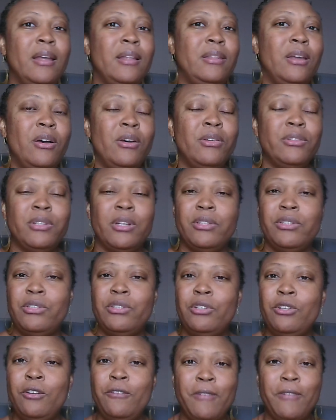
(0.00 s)
Those are
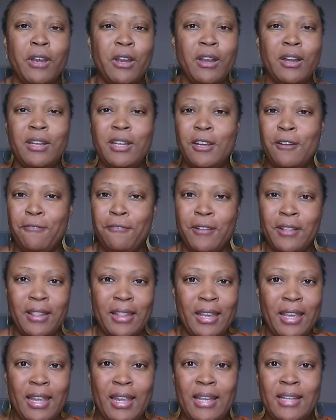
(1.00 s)
two very different
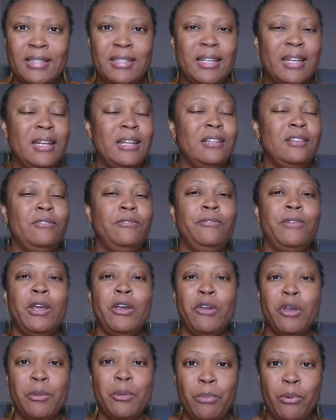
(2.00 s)
things, and it's
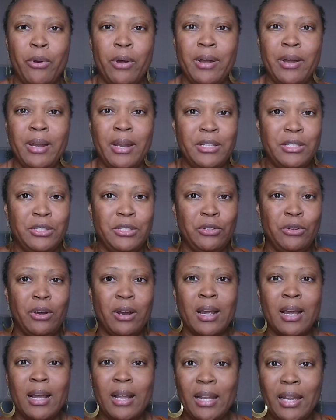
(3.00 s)
very important that you
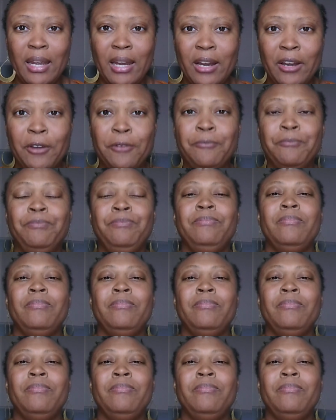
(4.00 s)
are clear.